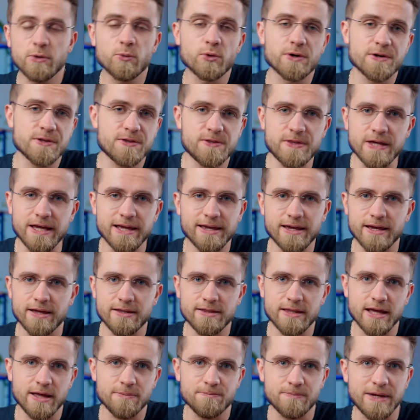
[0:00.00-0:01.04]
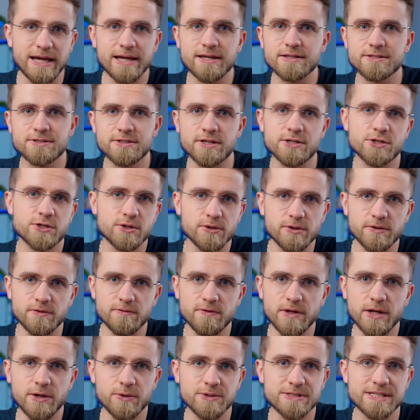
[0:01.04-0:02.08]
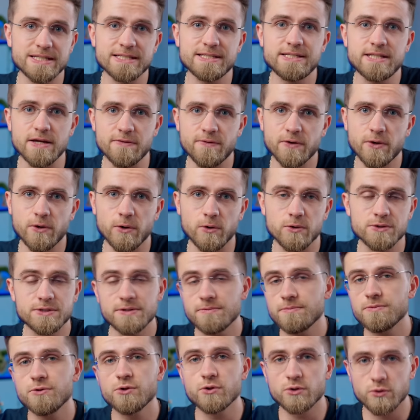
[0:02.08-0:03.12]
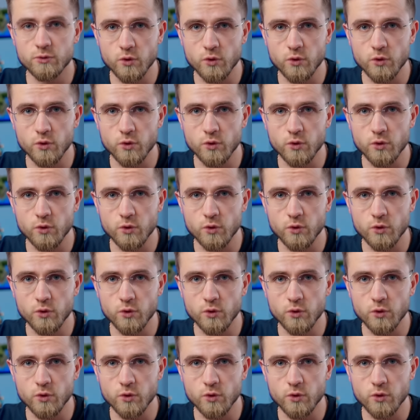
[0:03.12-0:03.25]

you were thinking that making such cooking videos is difficult, you're